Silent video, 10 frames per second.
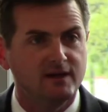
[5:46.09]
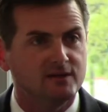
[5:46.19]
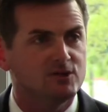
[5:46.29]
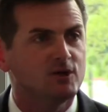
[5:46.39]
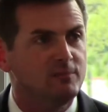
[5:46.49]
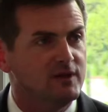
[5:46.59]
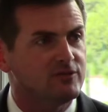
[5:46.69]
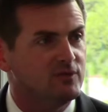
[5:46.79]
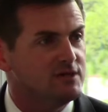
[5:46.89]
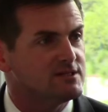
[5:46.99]
it took me
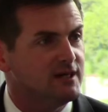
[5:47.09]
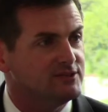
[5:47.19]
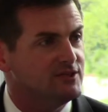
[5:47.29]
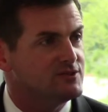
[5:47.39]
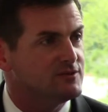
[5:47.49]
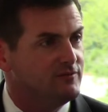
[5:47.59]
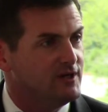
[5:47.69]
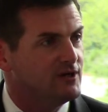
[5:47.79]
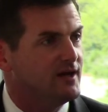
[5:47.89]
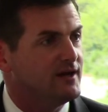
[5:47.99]
3 sessions to
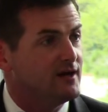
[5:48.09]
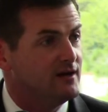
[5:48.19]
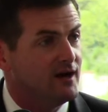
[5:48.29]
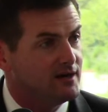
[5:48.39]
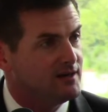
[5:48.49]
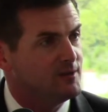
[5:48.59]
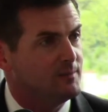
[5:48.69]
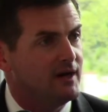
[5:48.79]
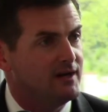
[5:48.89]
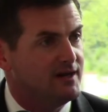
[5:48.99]
figure out how to not
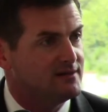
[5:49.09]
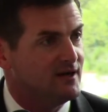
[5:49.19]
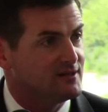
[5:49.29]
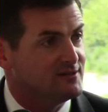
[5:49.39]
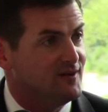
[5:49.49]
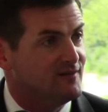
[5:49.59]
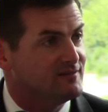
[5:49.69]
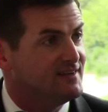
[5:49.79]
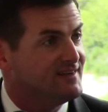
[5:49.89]
get my head knocked off.